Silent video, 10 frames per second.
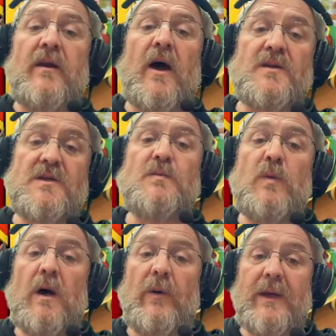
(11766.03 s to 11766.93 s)
nice as
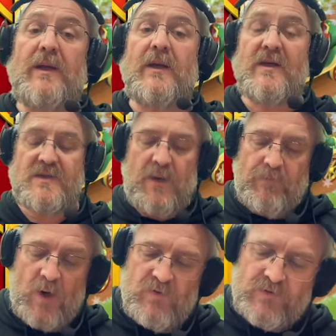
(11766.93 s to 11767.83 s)
well. It is. They're
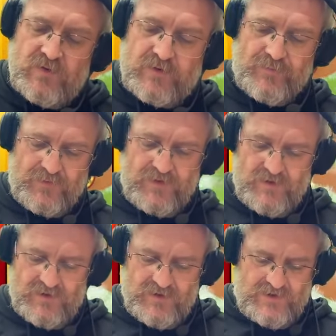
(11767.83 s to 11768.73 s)
both good.
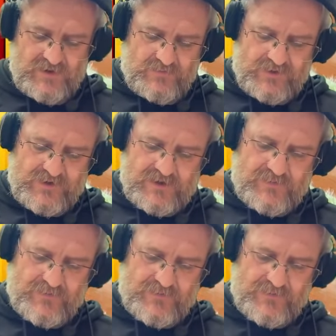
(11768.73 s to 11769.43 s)
But